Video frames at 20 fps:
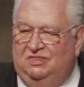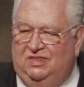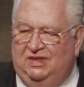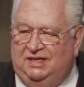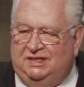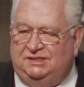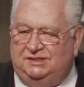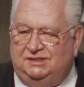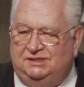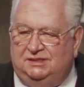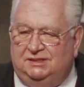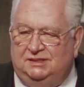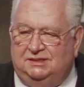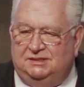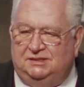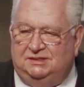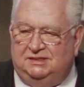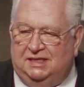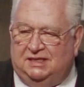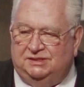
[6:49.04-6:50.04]
this
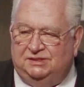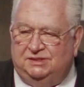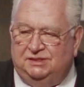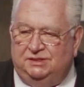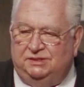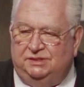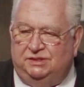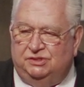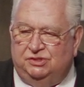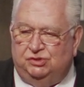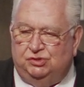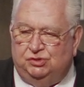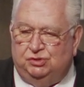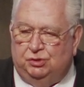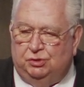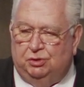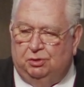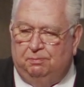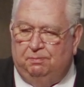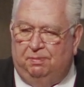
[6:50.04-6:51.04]
doesn't
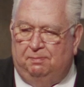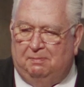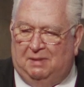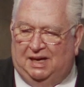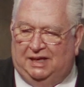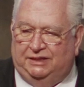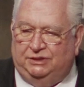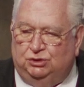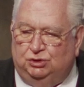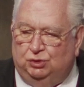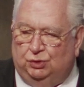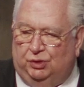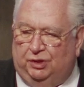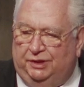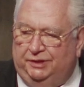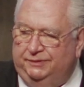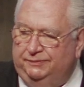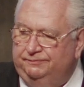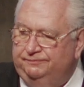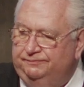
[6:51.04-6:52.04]
disturb my joy.